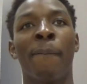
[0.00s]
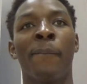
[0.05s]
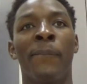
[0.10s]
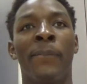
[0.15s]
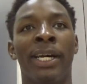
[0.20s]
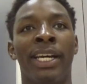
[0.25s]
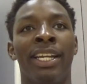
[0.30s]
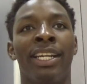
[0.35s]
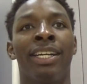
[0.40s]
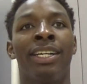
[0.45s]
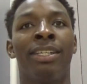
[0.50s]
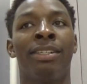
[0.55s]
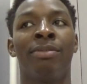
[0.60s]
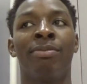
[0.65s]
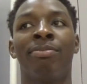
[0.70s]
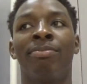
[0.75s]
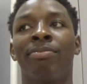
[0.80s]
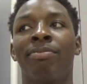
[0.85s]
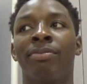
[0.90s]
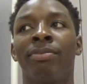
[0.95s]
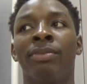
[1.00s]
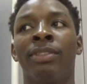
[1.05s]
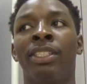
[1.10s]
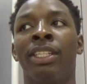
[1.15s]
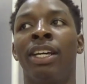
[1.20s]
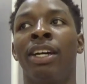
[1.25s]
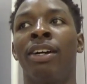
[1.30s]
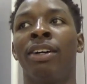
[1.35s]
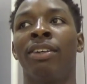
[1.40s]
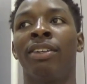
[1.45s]
But um,
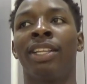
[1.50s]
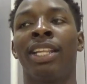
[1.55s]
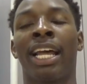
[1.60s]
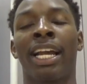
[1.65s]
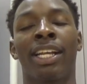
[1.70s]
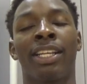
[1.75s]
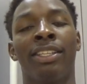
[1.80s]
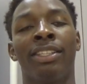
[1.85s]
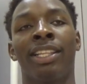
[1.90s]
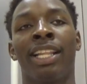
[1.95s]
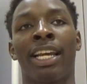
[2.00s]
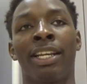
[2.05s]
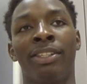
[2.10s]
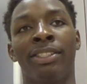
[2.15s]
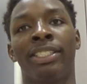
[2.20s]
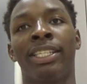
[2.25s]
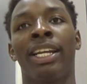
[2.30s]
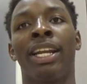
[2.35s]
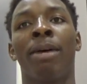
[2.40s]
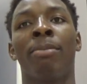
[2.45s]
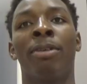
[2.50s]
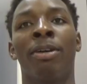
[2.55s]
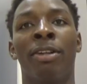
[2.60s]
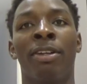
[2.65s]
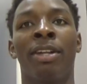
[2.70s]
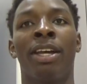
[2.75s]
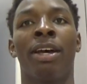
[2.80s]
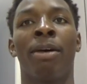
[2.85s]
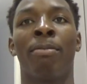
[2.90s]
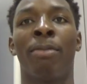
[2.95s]
you know, like like you said, I'm
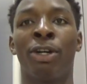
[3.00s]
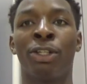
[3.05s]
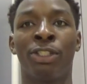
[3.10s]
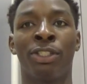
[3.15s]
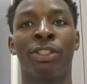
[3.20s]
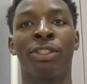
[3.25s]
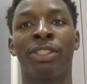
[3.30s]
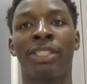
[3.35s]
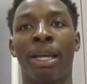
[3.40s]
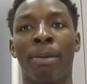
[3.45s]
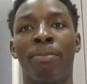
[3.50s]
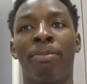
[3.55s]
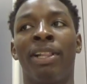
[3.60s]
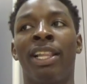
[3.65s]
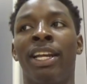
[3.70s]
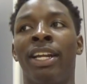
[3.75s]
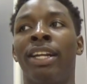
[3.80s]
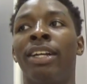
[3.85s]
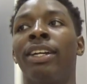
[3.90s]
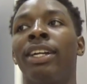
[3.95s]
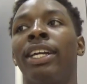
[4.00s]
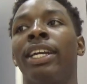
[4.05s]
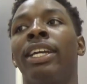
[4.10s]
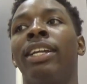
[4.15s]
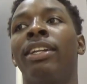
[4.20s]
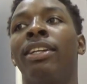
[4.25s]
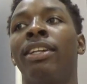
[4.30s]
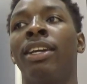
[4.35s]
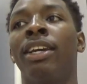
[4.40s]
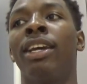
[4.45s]
an emotional type player,
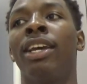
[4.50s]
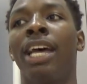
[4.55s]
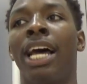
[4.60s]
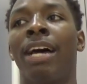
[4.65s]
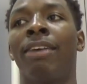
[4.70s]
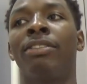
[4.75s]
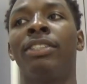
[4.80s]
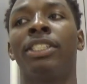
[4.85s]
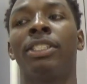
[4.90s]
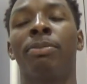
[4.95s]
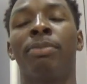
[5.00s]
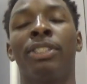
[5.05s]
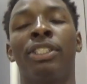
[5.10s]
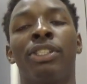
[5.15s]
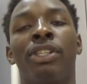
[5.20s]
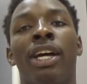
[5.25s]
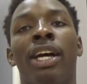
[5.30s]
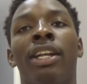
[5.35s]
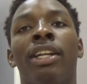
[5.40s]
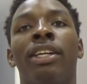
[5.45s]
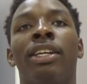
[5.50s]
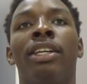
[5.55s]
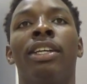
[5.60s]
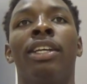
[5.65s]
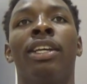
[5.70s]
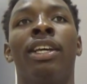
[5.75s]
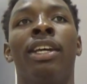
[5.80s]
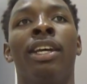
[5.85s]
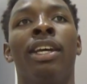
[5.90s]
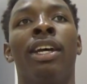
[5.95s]
and I've just been trying
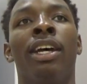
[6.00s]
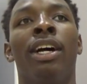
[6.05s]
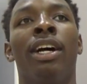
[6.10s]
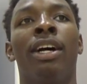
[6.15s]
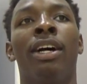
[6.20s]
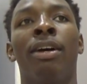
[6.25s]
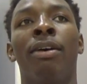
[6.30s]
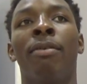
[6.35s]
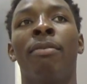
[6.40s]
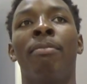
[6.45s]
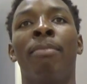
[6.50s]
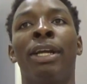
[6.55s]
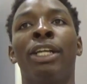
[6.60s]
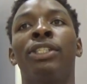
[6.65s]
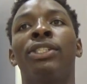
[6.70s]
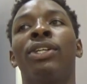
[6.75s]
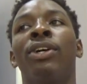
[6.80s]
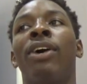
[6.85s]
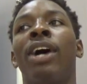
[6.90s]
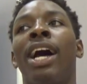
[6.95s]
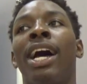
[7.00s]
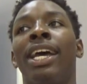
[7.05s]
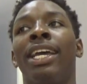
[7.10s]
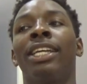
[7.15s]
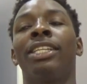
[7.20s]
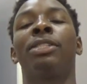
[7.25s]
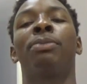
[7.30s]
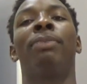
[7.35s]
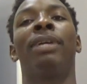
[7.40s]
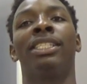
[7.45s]
to uh, make sure I
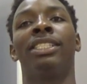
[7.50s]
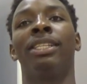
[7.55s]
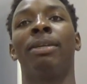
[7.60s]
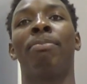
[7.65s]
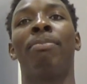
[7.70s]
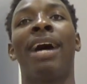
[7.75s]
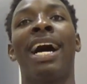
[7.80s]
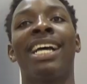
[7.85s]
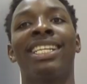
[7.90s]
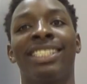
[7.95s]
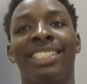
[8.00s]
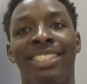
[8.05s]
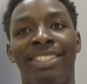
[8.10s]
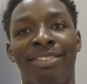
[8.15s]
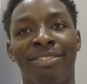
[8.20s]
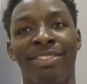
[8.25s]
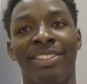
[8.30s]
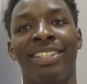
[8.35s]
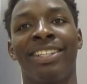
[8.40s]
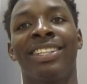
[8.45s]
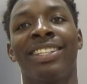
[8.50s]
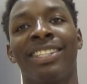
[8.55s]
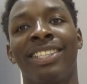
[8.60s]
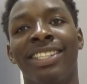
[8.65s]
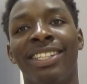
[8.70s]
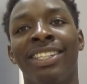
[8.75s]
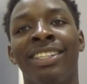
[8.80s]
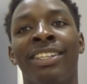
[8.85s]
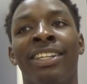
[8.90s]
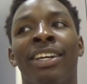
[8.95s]
express it positively.
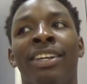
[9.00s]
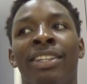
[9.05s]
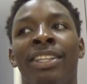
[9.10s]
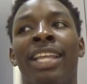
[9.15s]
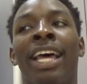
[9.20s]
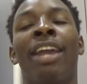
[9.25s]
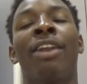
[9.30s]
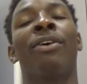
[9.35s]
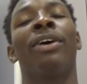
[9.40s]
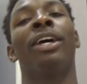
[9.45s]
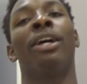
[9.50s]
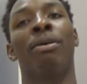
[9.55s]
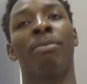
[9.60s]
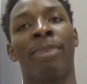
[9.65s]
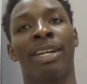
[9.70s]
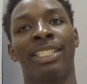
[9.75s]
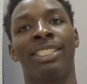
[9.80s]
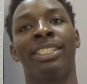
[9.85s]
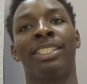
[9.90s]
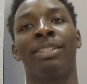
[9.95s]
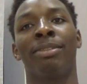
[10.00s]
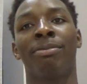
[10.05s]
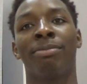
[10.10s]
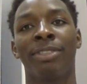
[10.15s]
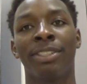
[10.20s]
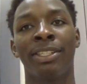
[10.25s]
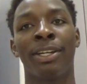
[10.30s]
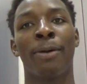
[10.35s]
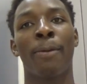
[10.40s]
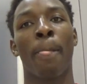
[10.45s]
You know, that'll help my team.
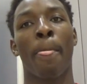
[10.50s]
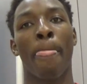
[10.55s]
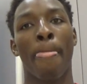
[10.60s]
So